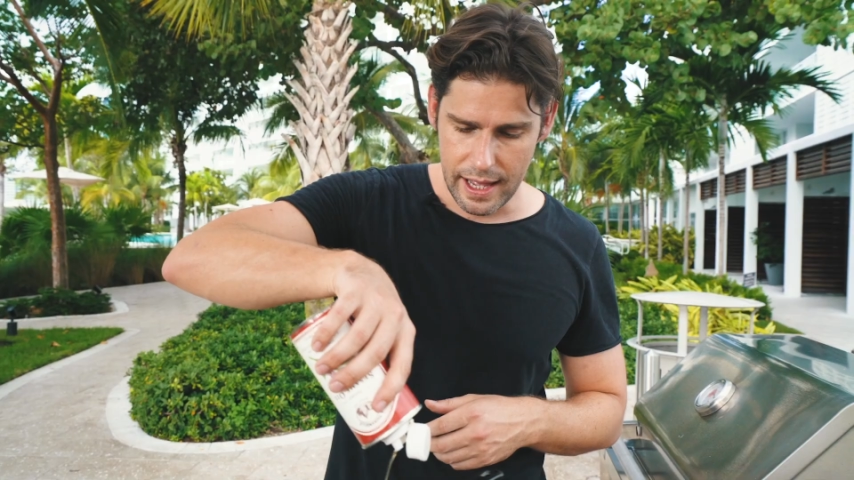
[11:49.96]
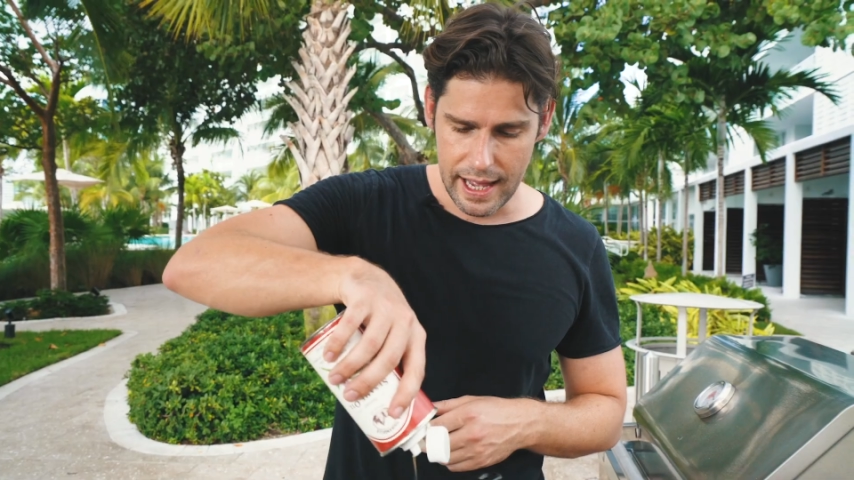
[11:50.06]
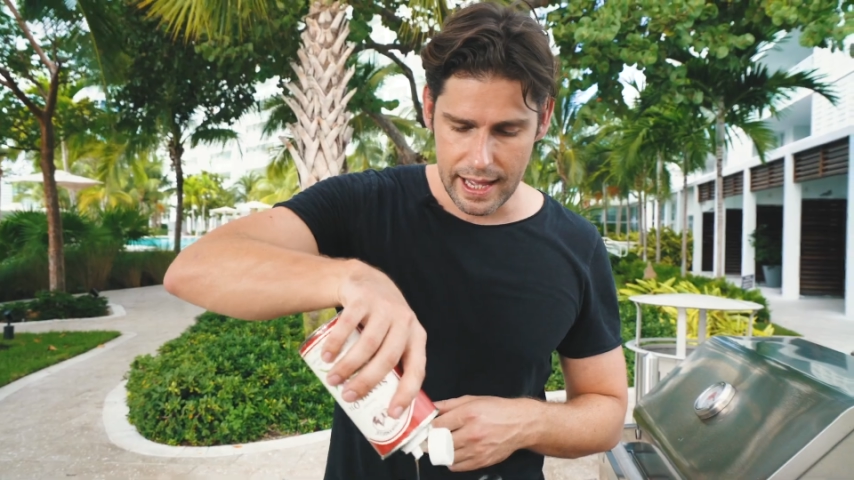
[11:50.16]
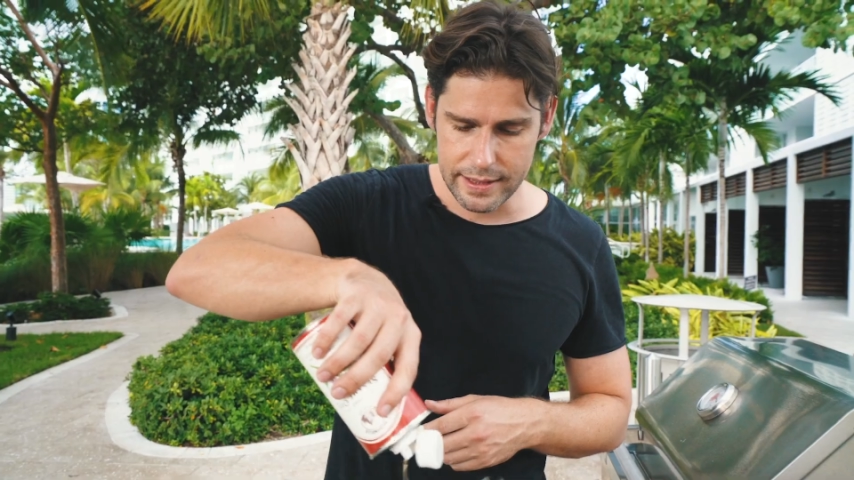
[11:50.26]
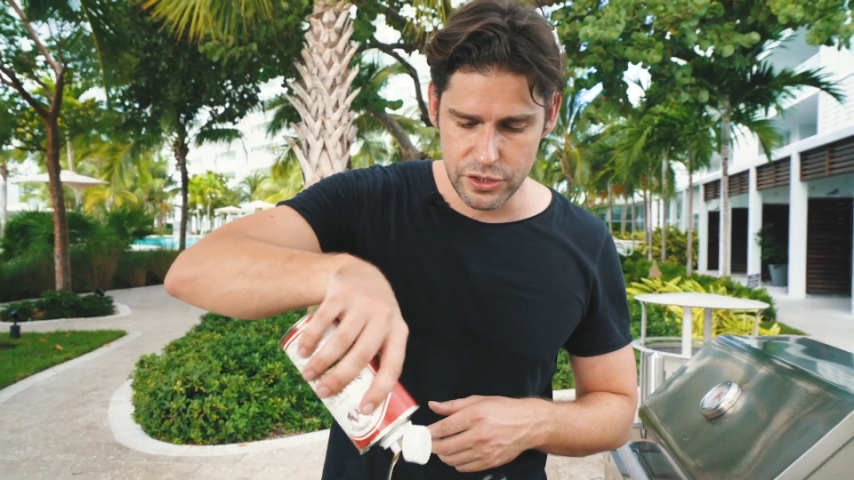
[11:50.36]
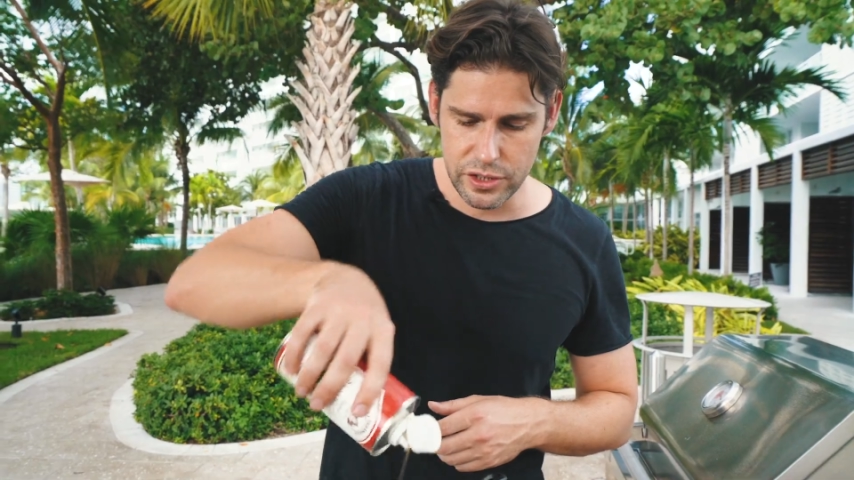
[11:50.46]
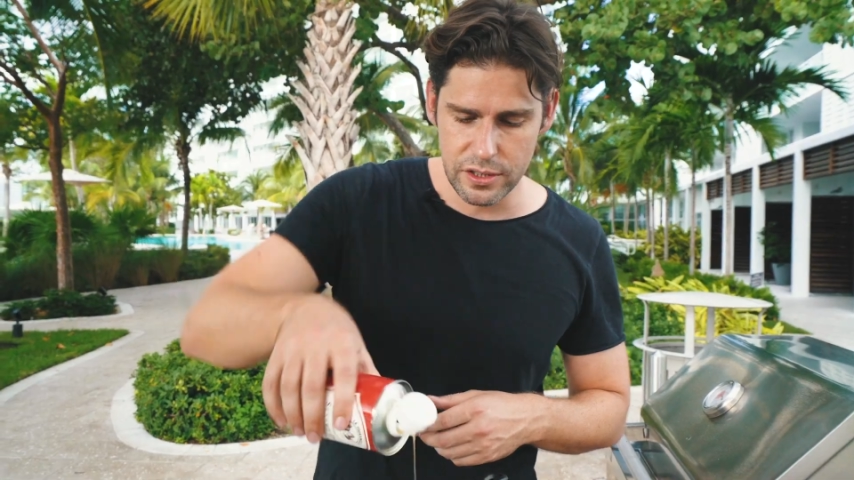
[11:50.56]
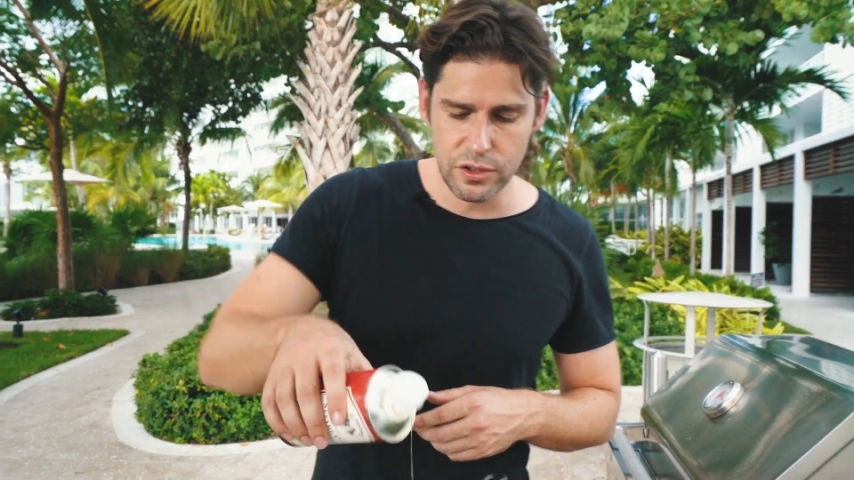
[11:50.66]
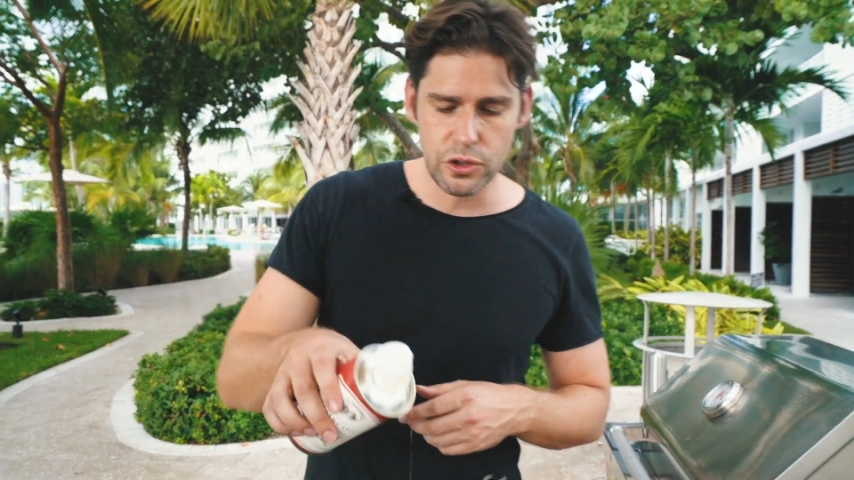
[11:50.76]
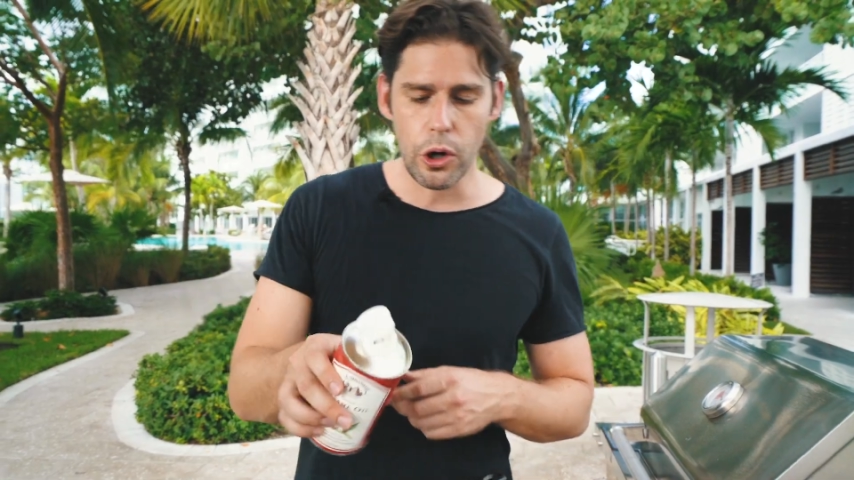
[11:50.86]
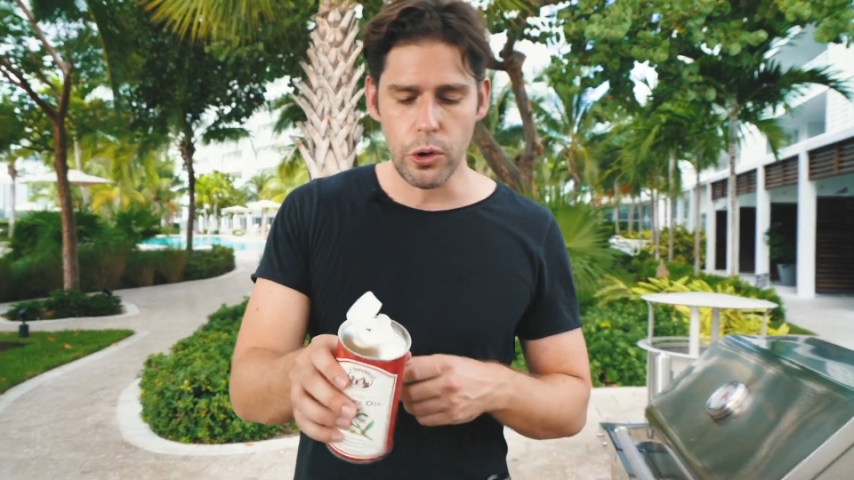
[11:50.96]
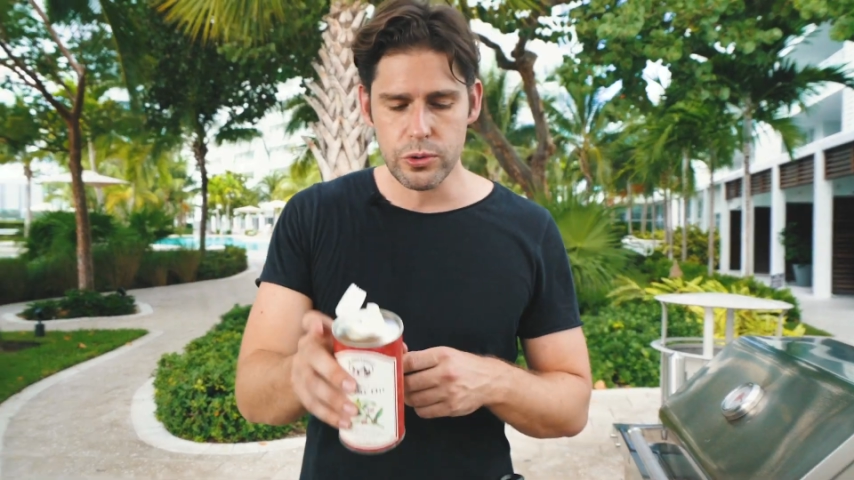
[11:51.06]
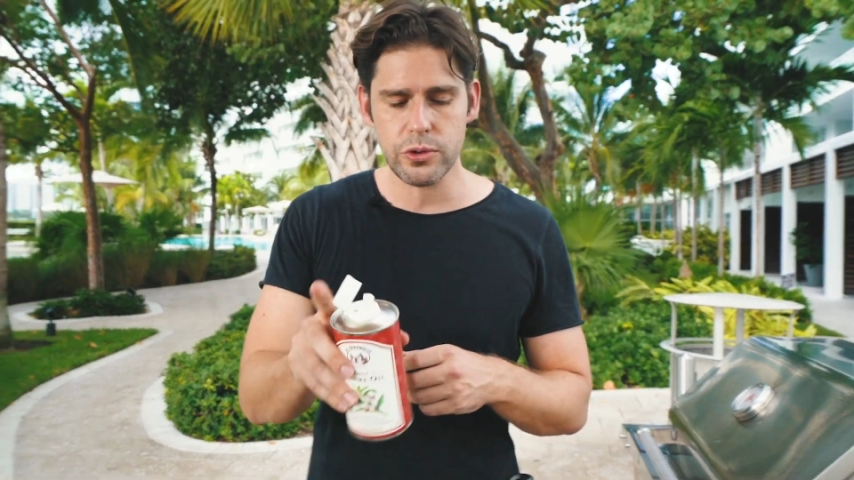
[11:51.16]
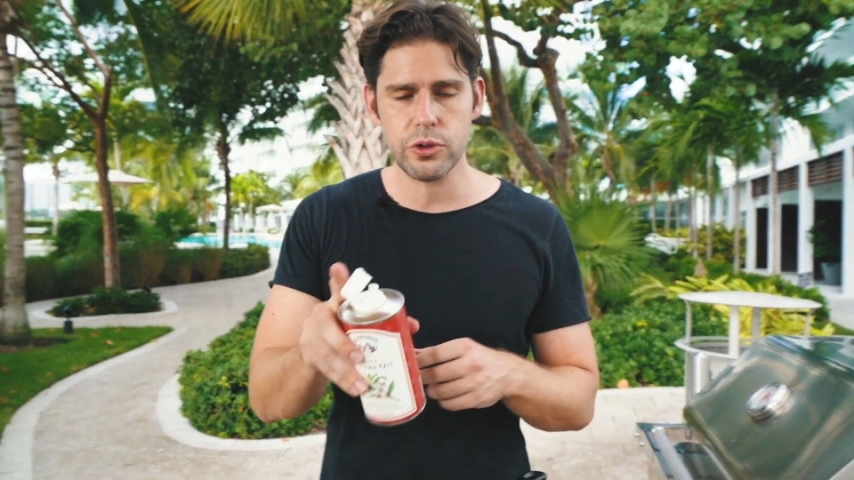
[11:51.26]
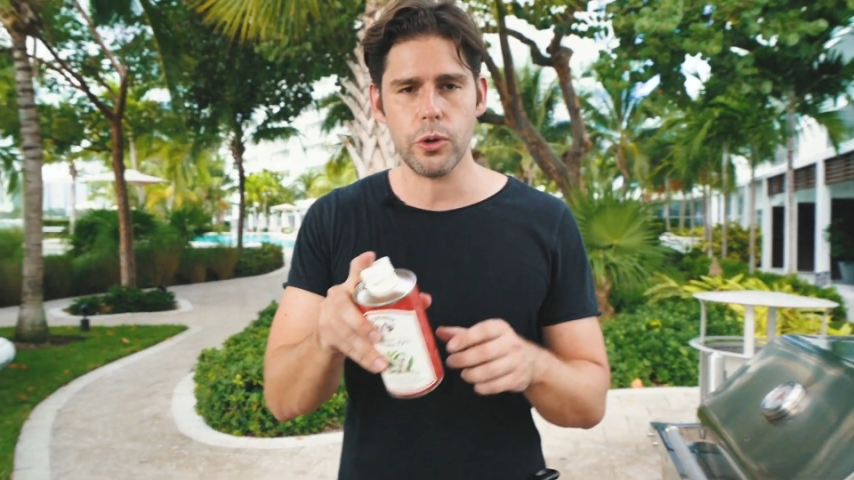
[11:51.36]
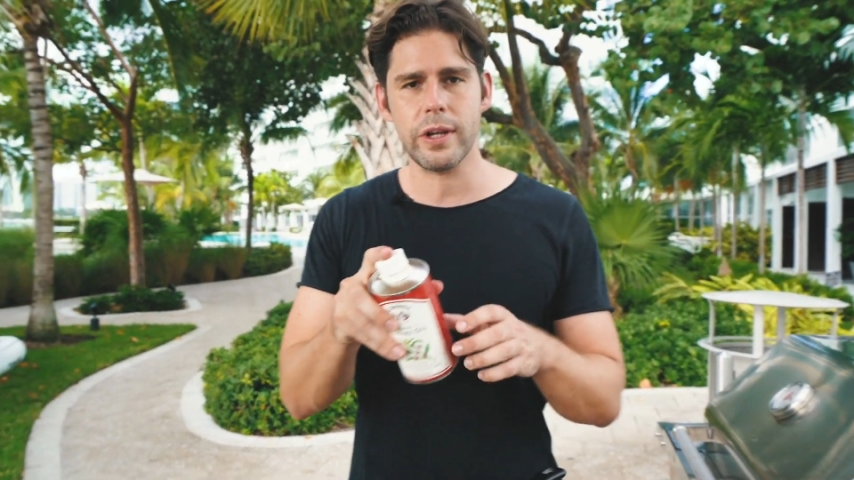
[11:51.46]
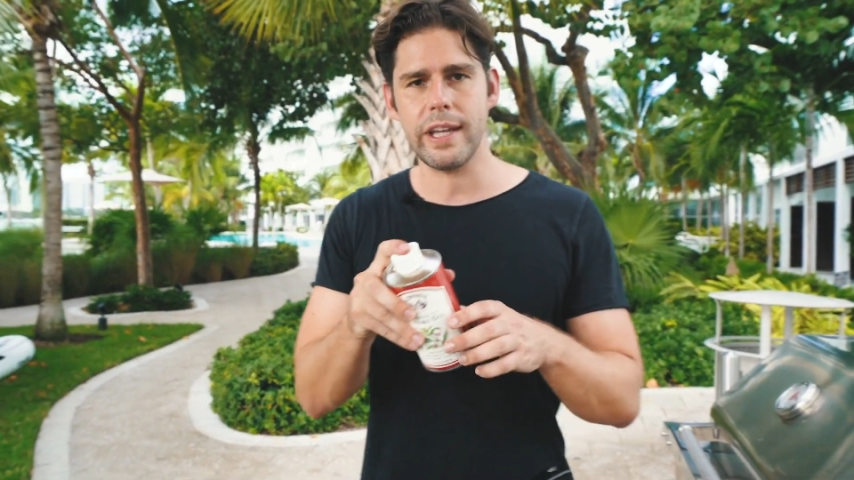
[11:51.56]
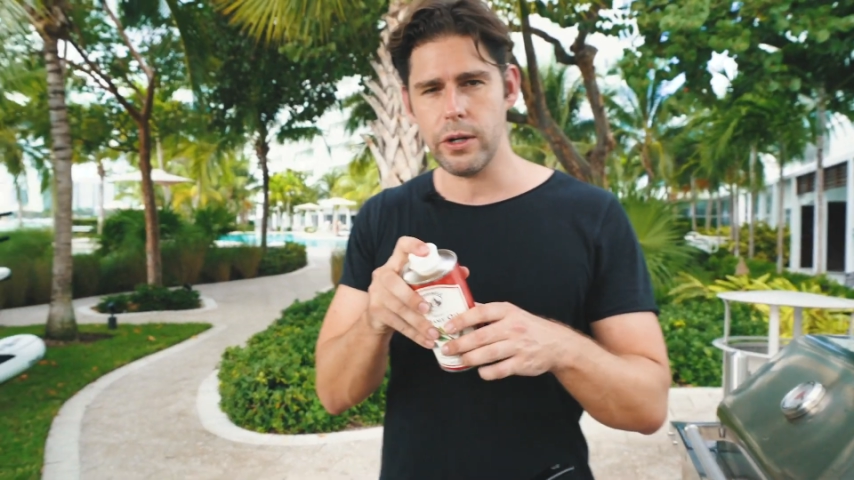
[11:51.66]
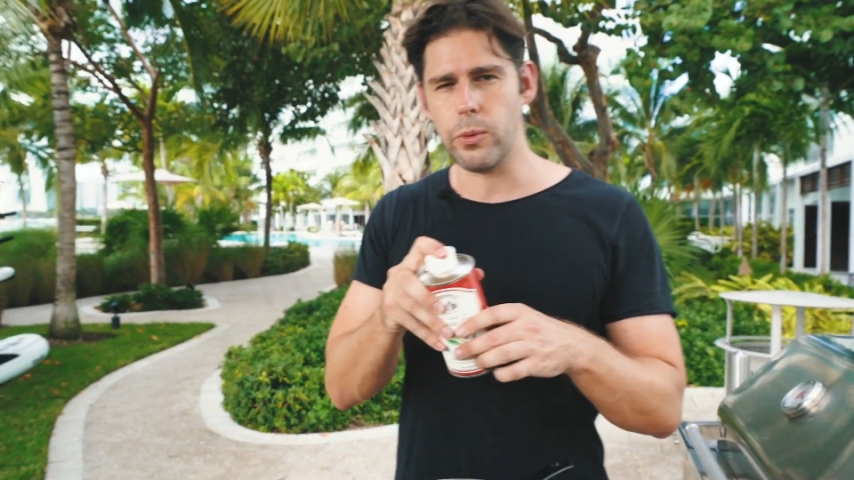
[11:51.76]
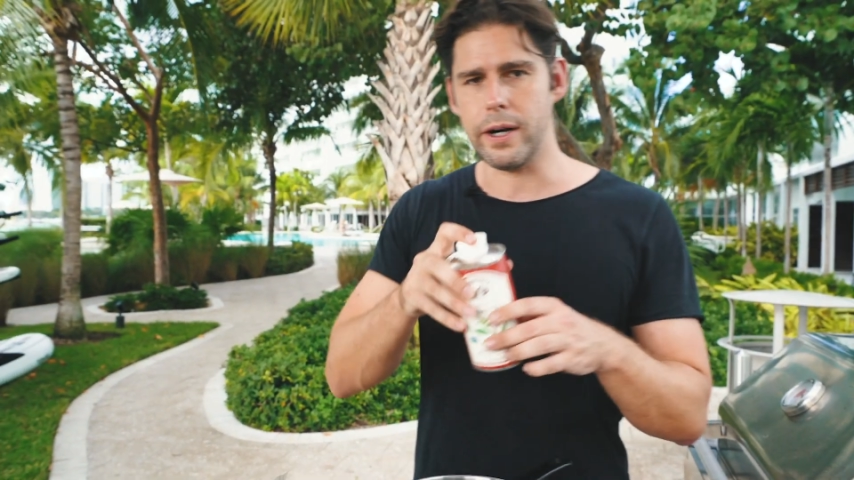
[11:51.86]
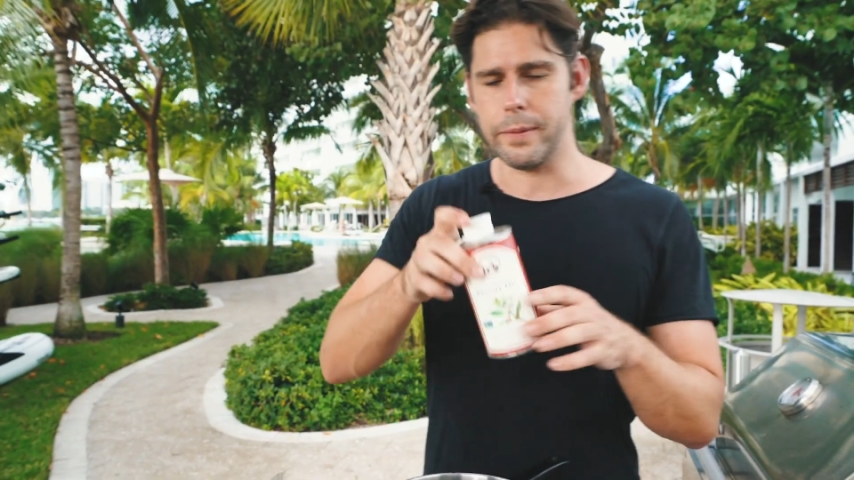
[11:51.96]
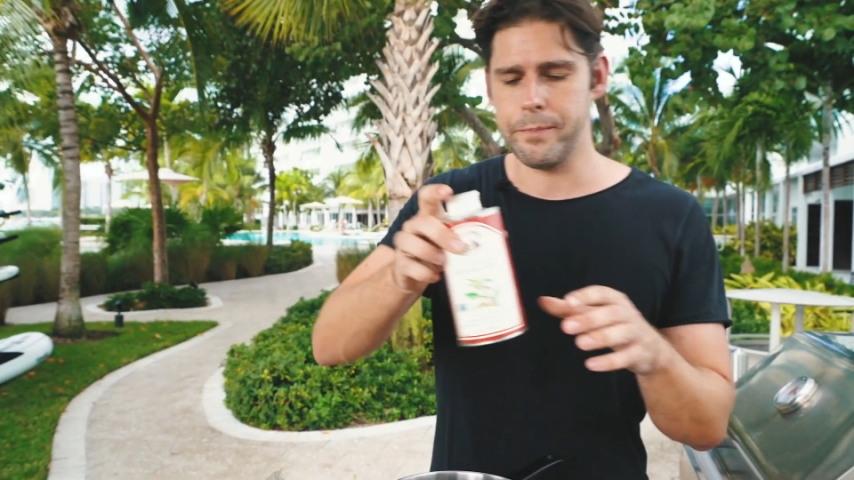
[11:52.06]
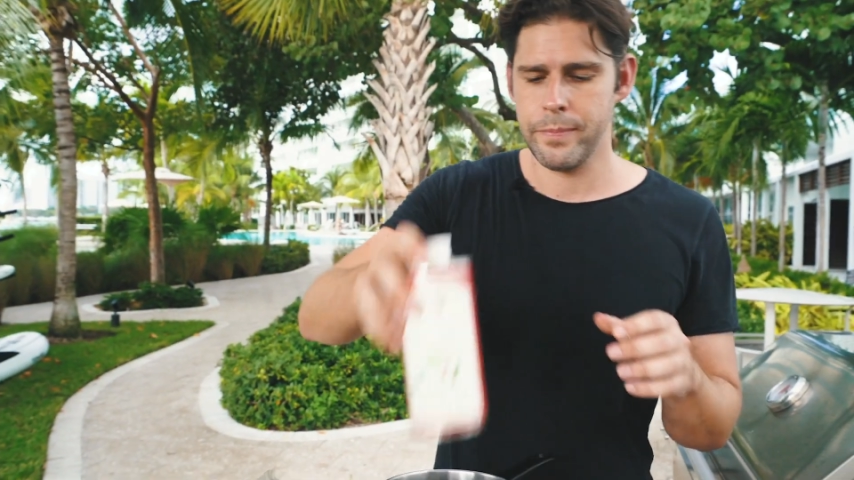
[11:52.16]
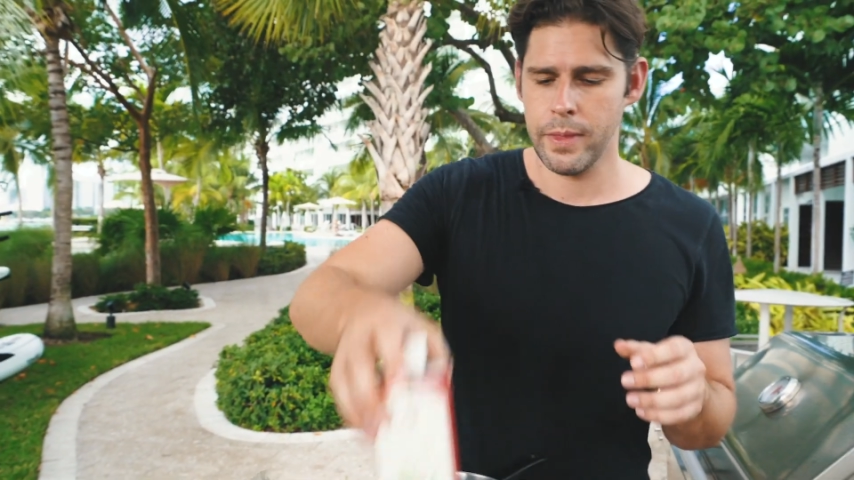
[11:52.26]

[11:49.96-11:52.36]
and just toast your quinoa